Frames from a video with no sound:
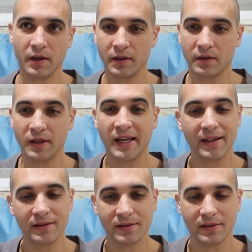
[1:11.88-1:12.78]
It
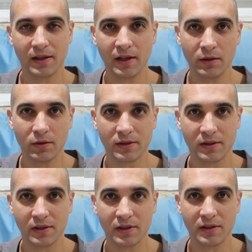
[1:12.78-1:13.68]
gets into the
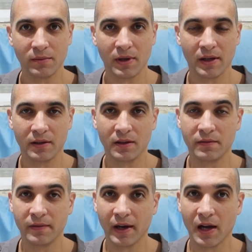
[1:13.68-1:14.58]
system and
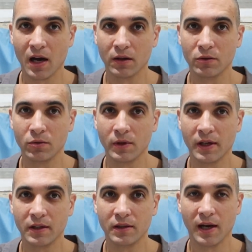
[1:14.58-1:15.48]
it's very hard to
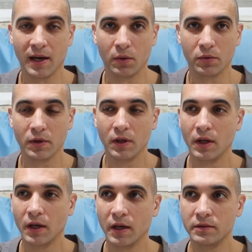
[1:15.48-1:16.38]
get it out.
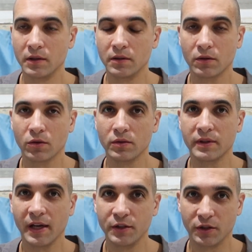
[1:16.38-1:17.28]
And it's
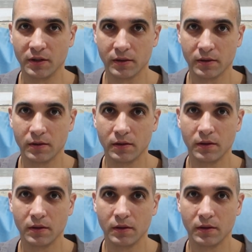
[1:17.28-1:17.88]
contagious.